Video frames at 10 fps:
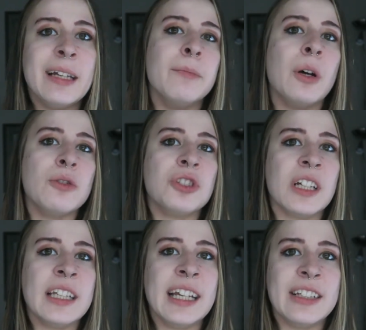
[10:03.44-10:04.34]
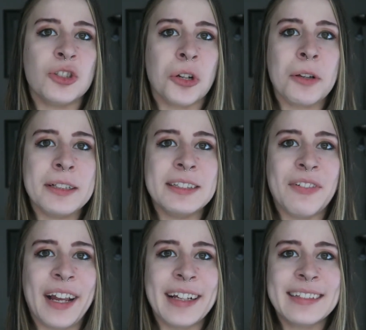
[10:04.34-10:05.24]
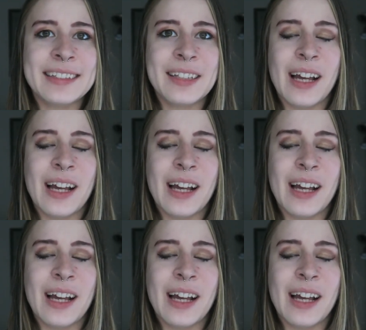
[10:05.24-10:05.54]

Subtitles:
the emotion in Charlotte's face